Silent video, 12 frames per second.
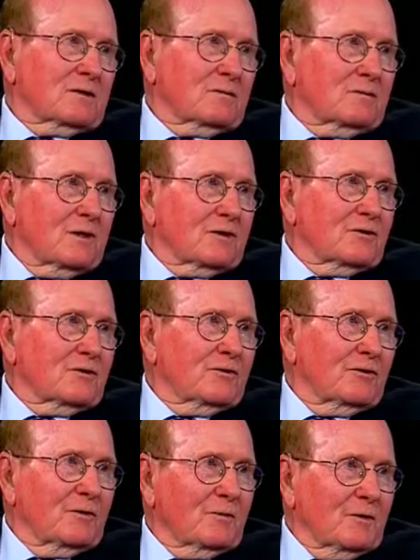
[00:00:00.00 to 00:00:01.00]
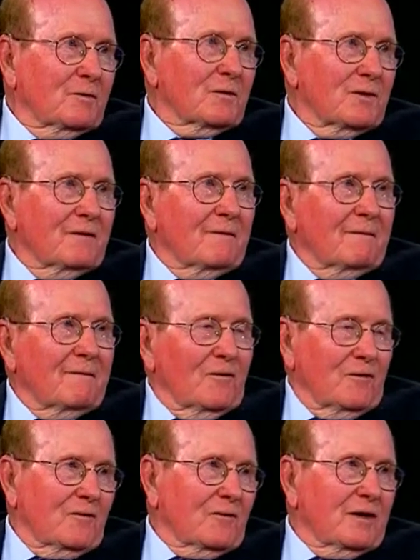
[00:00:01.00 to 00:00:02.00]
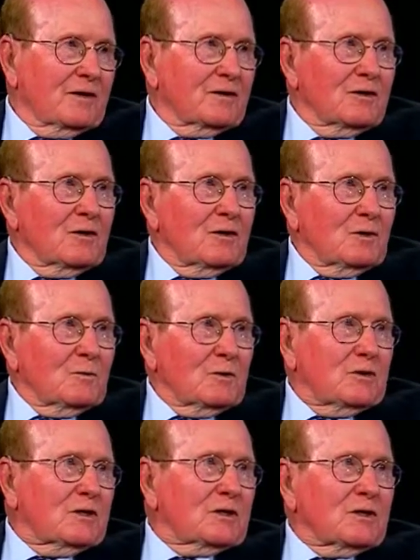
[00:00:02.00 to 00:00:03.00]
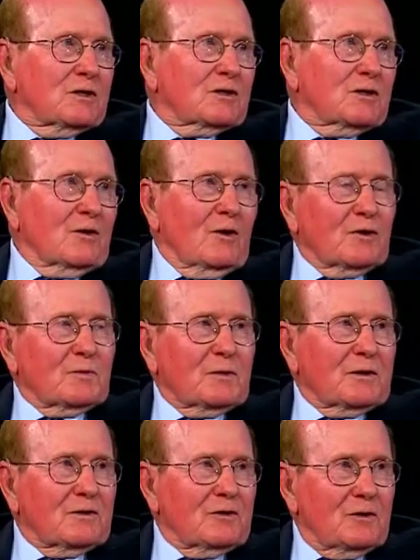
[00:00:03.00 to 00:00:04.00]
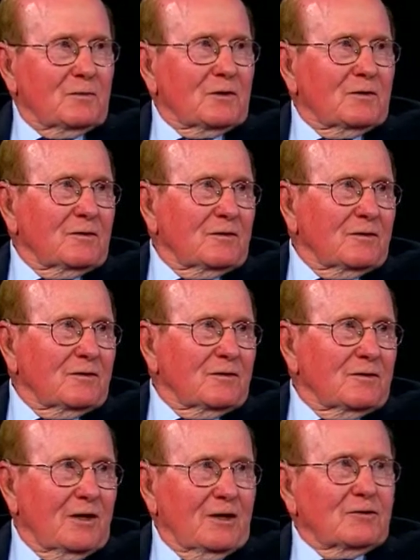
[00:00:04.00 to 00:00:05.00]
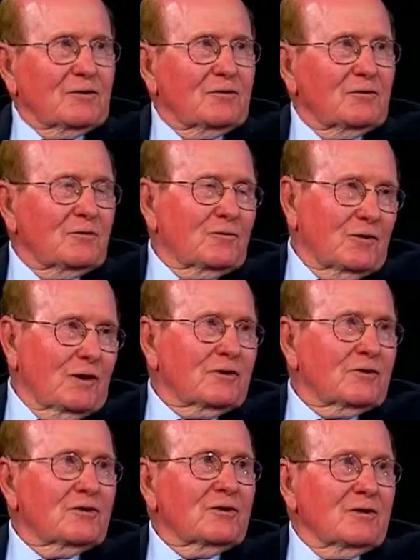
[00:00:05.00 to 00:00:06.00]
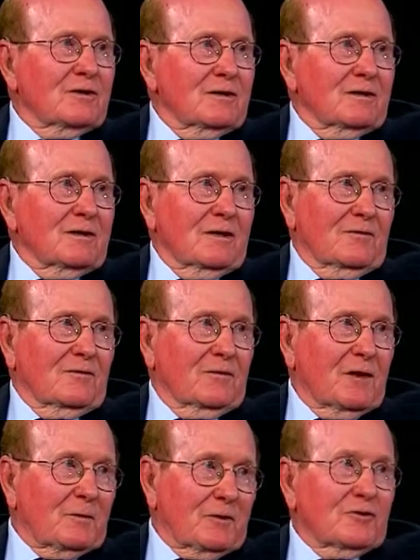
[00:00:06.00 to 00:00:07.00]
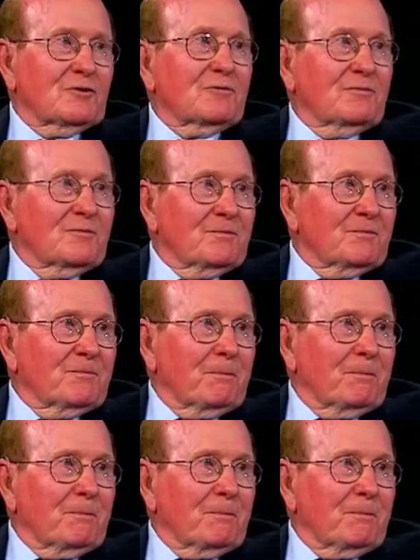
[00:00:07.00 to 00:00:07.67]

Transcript: some Dutch or German, but or French. But these kids could all speak German, Dutch, French, and Flemish. Yeah,